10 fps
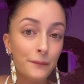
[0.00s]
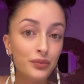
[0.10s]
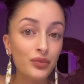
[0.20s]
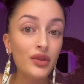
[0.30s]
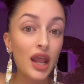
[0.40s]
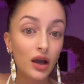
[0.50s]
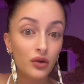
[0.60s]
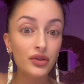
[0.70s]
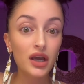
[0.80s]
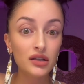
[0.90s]

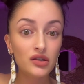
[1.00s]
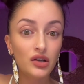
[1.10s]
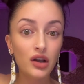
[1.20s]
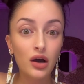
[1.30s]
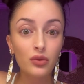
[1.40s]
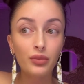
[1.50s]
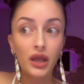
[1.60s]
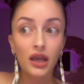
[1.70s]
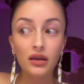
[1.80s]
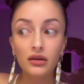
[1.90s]
nailed this,
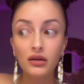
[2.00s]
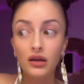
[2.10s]
being